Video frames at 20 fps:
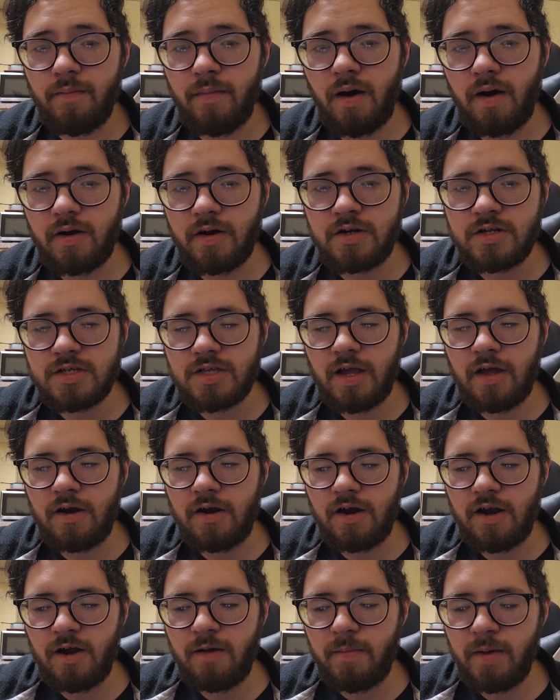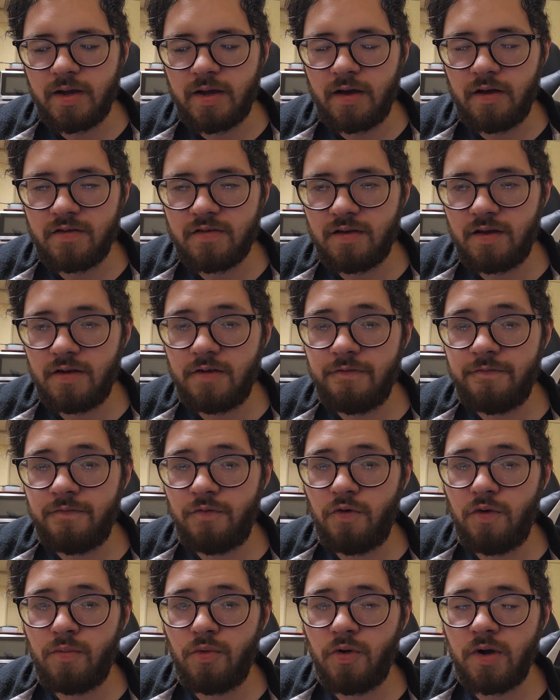Modern Standard Arabic outside of
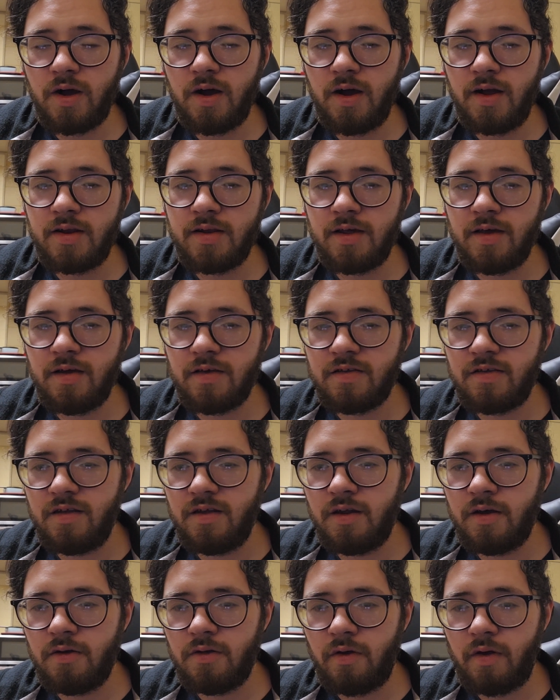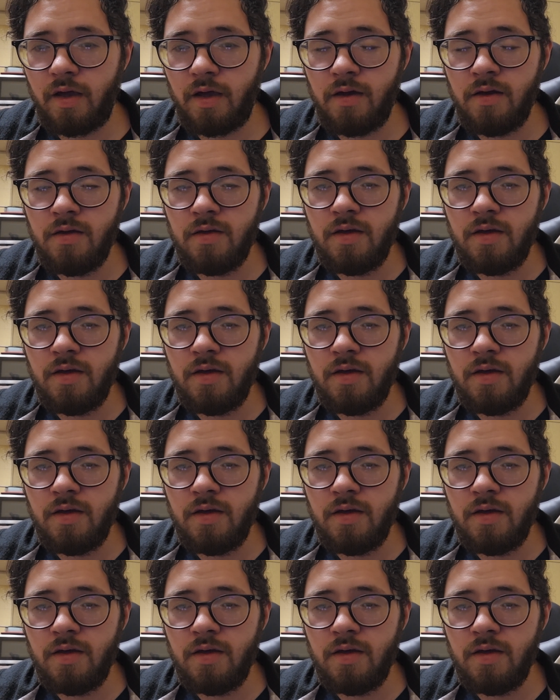formal context, like